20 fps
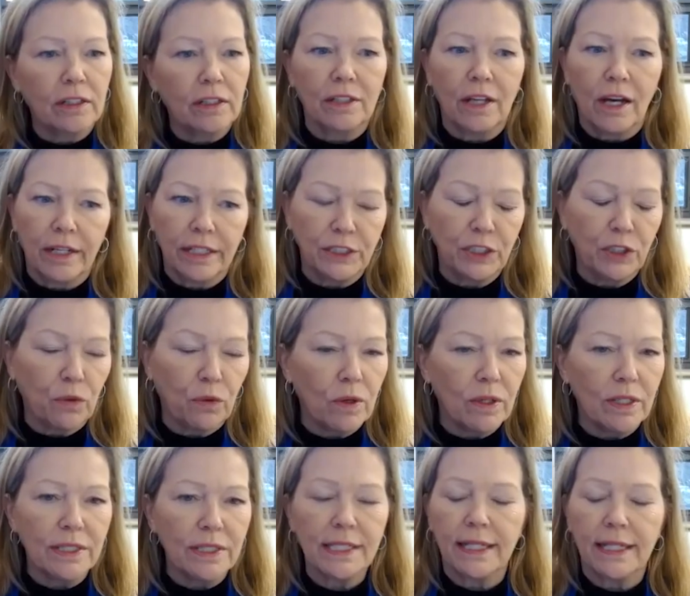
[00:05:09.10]
on a lot of
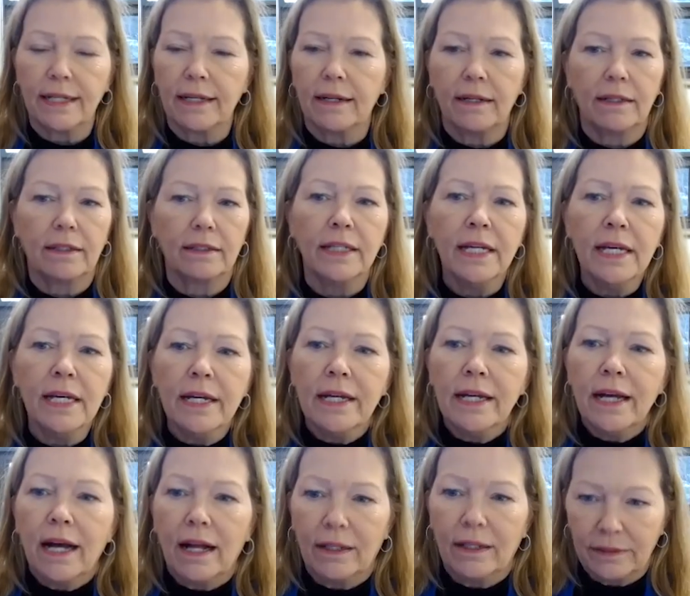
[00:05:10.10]
doors and I'll,
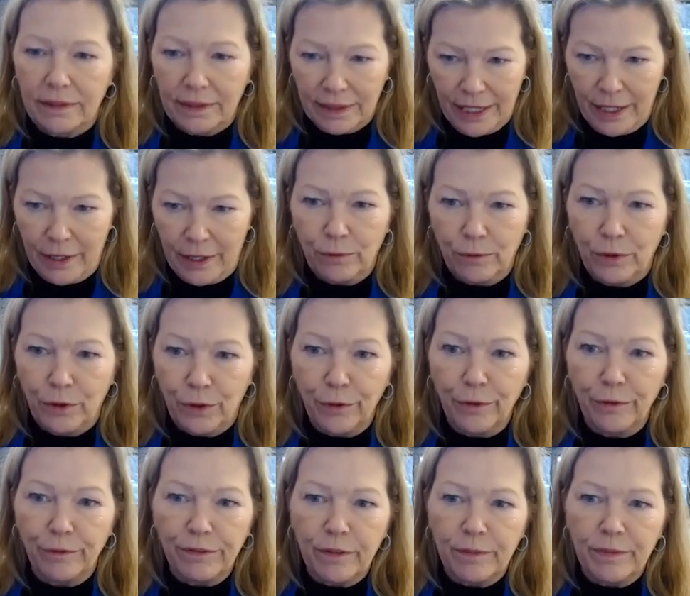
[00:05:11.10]
you know,
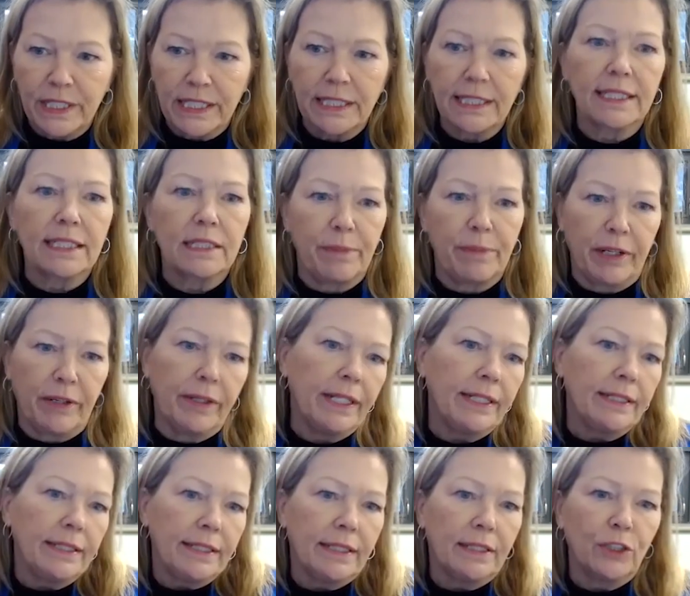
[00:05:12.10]
learn from this
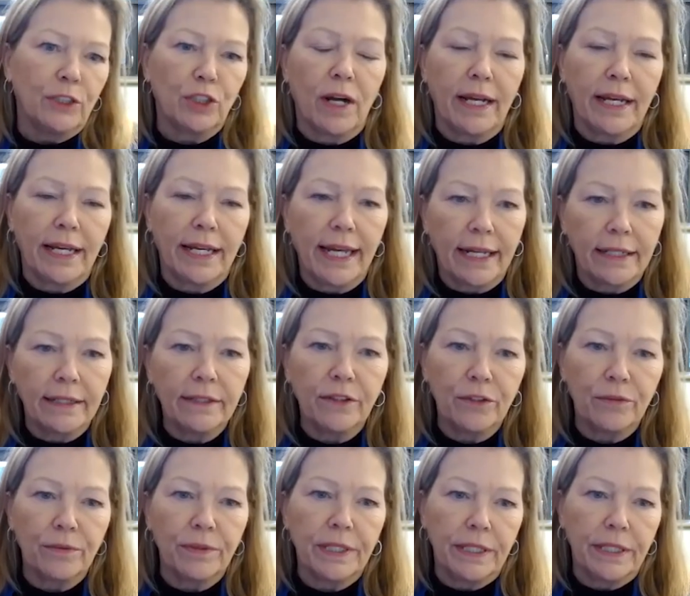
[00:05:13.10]
experience and try again in
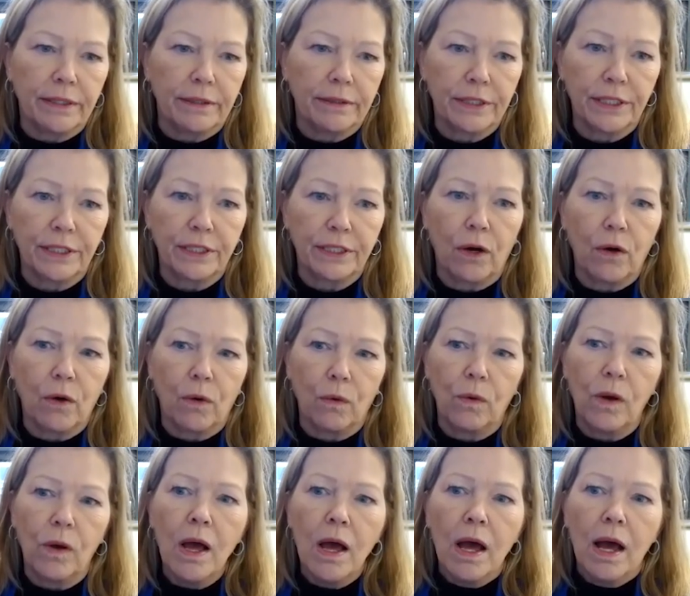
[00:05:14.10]
3 years.
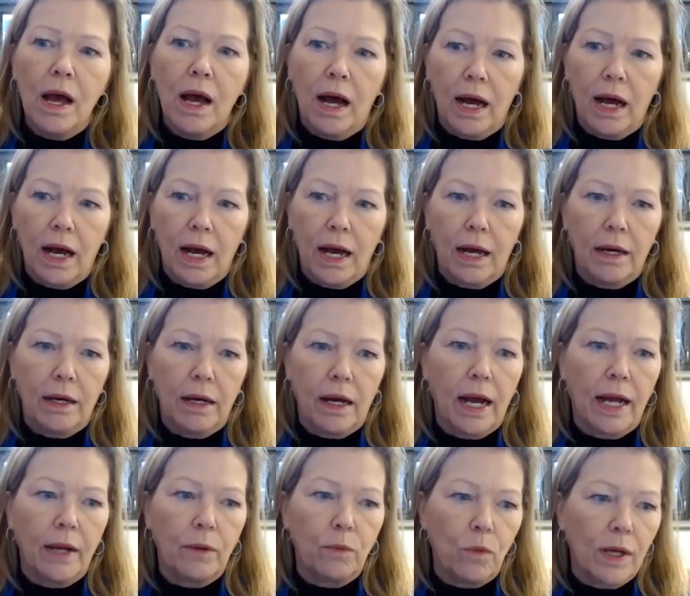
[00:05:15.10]
So
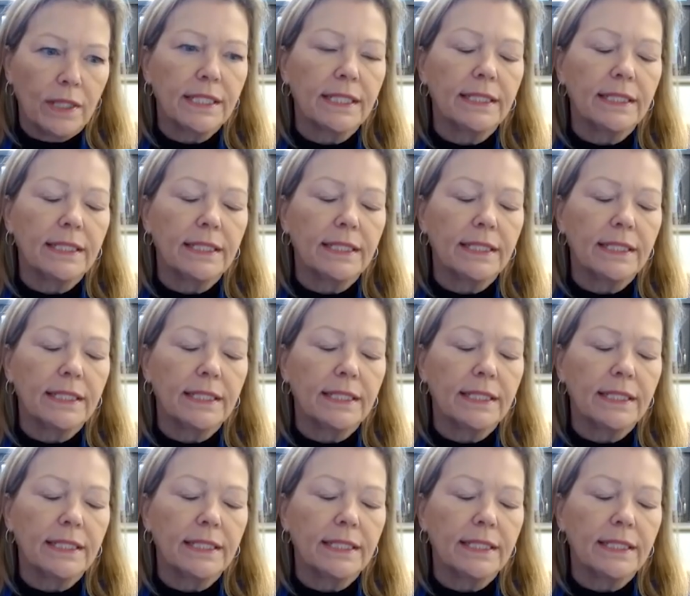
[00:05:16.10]
I